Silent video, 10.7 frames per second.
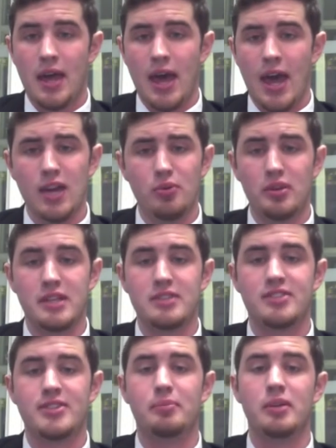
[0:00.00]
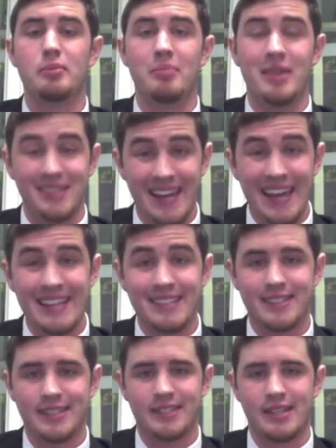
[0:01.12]
Anyone can simply maintain
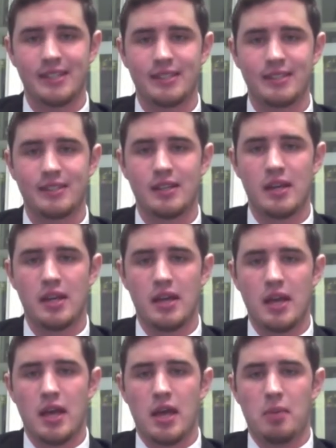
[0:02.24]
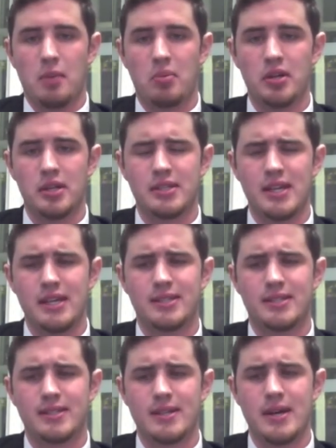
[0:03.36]
success, but it
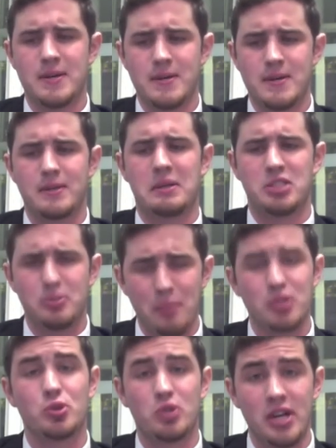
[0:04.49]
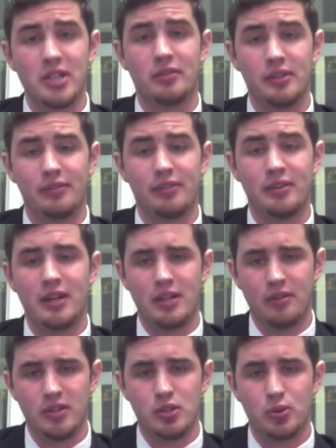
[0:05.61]
takes a special kind of
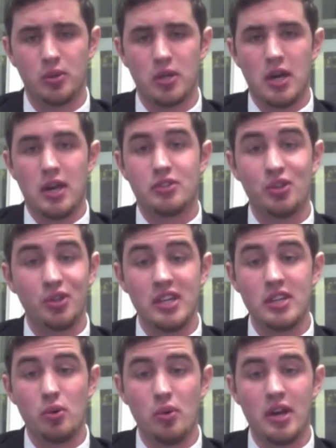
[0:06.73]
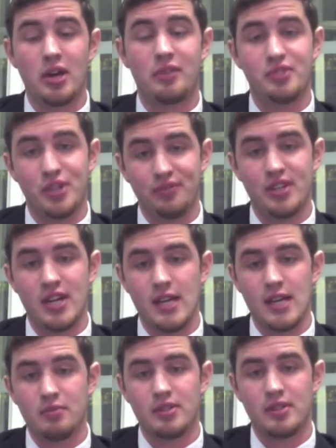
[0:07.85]
individual to lead the way out of tough
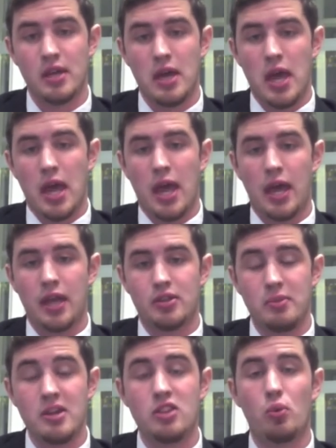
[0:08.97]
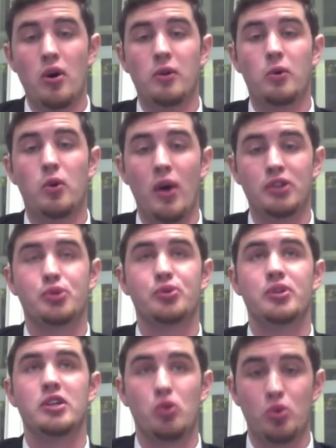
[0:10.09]
times and to be the one who
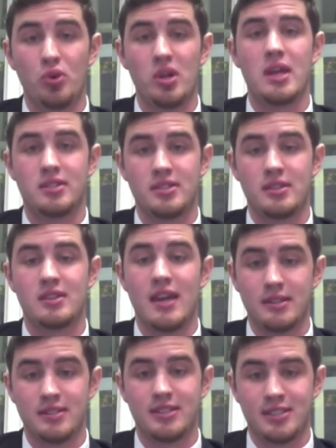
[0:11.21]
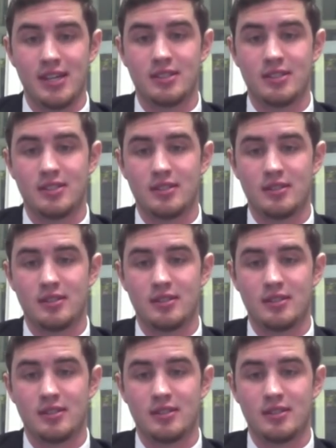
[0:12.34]
actually creates that success.